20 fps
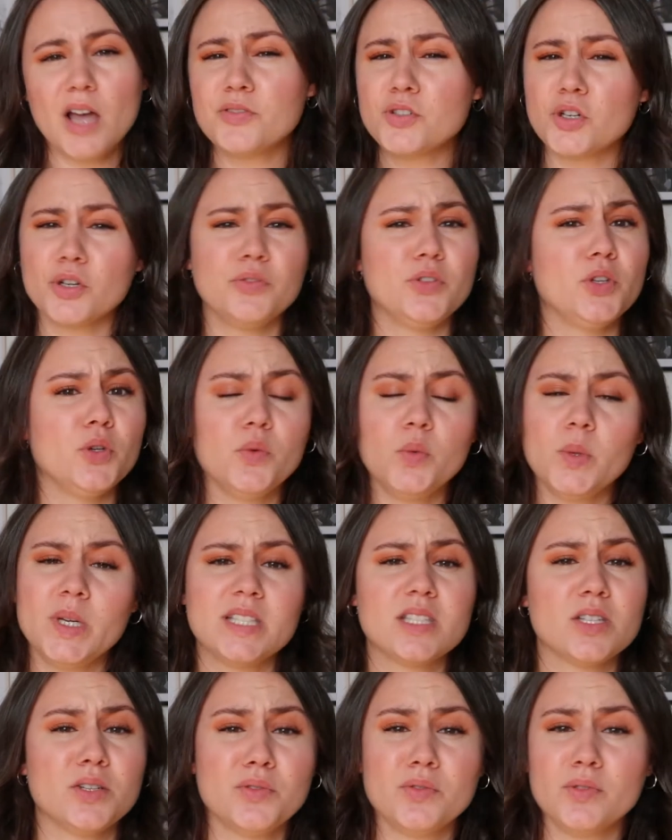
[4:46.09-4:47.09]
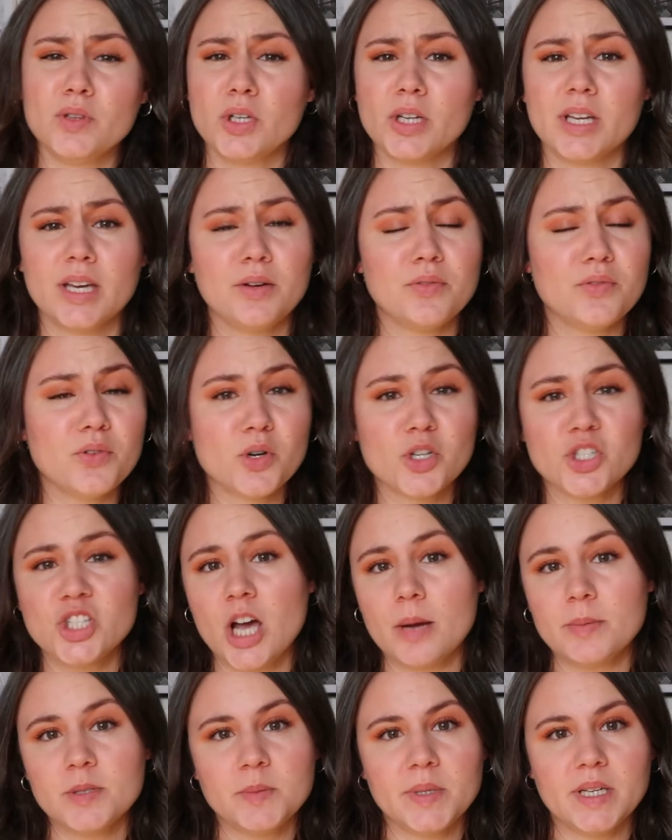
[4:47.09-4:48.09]
after a few weeks of looking for
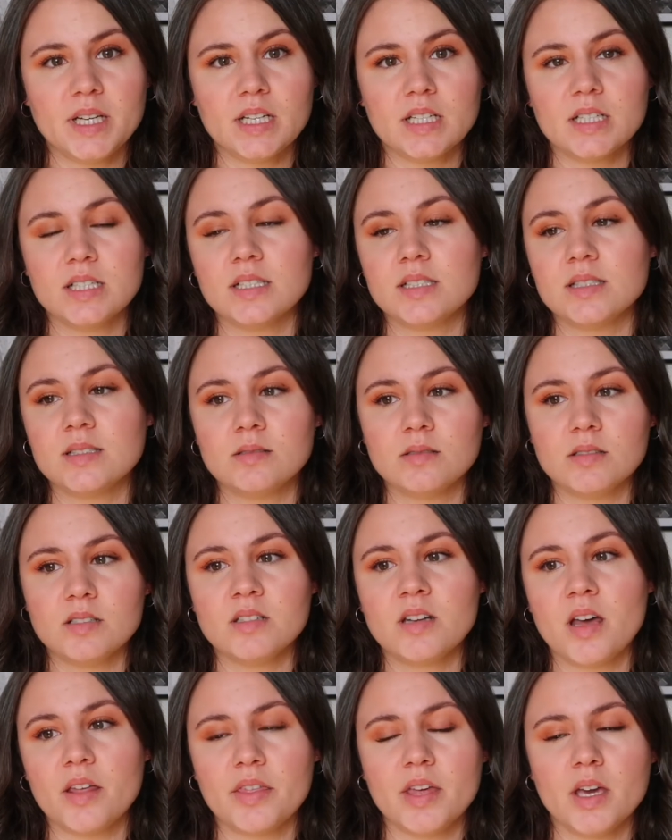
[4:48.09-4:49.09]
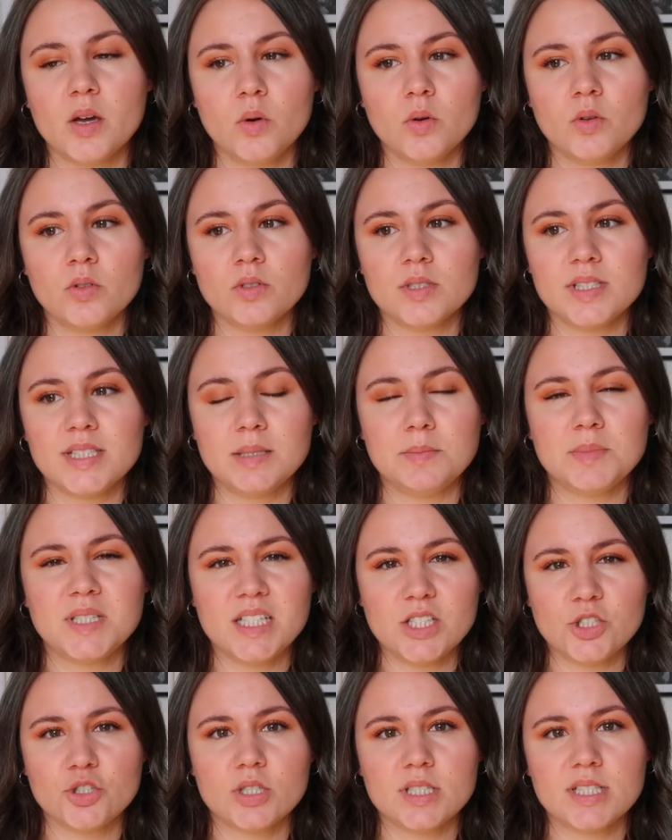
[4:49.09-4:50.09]
jobs, because nothing
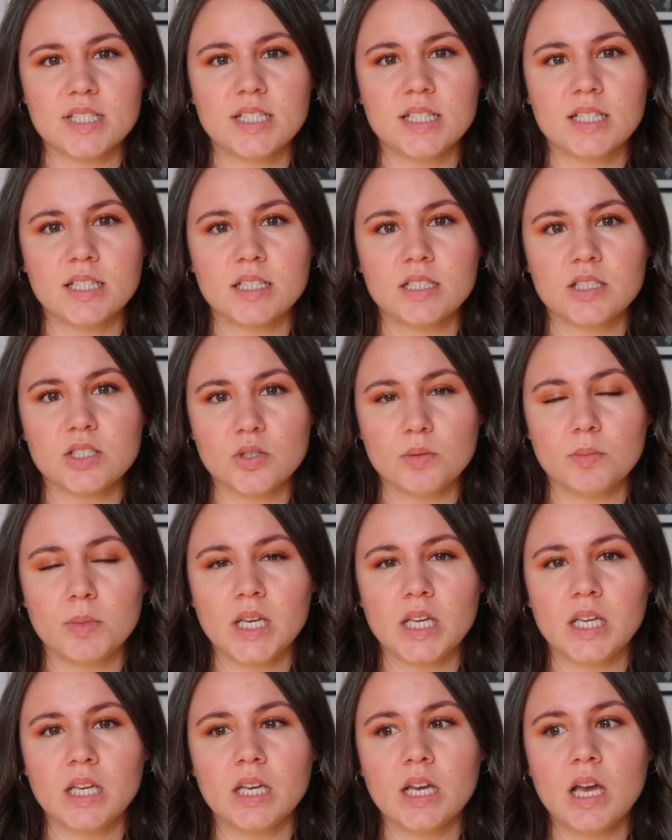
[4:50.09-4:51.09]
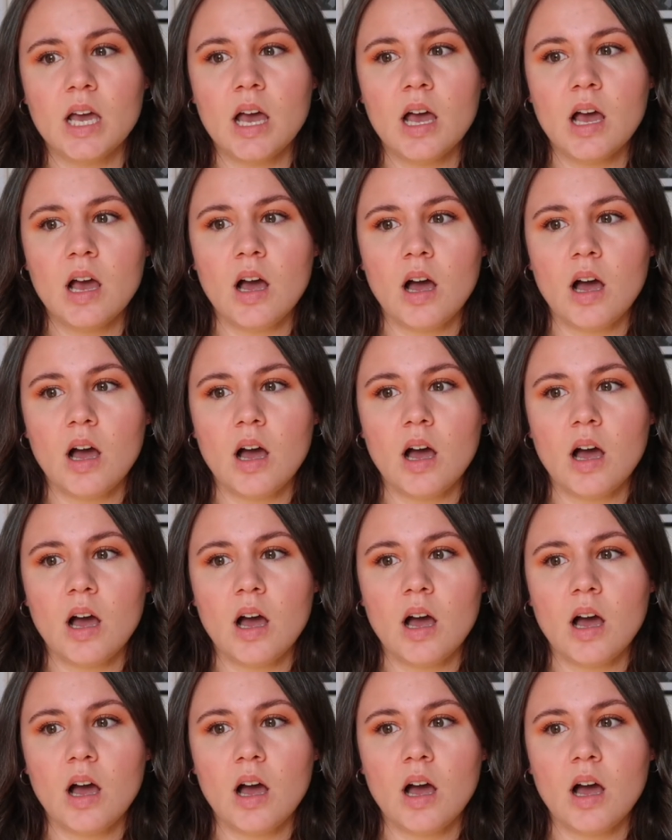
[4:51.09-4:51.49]
seemed interesting to me.